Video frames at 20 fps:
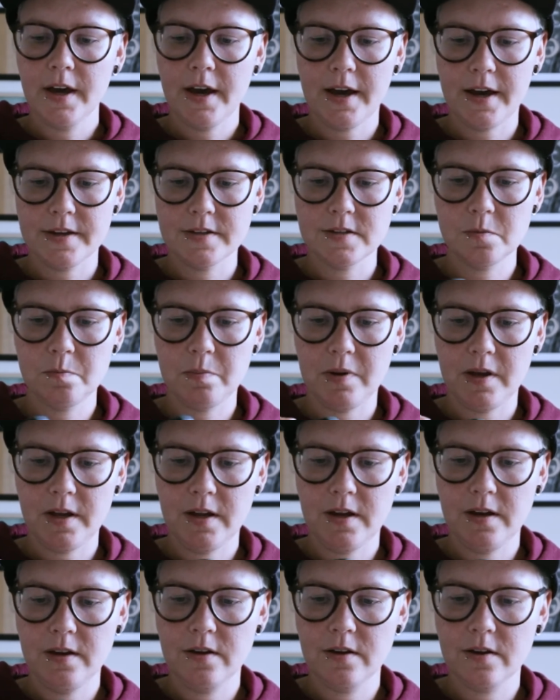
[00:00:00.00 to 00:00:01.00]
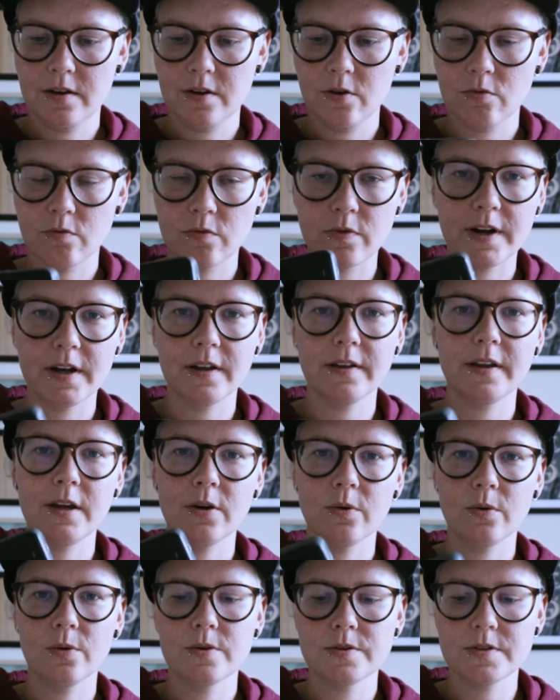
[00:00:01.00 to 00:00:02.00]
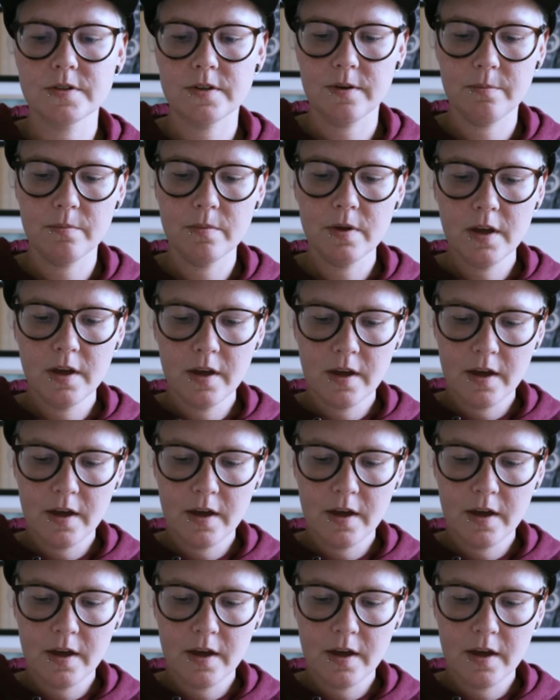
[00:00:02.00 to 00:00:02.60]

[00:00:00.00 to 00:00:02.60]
has been really awesome.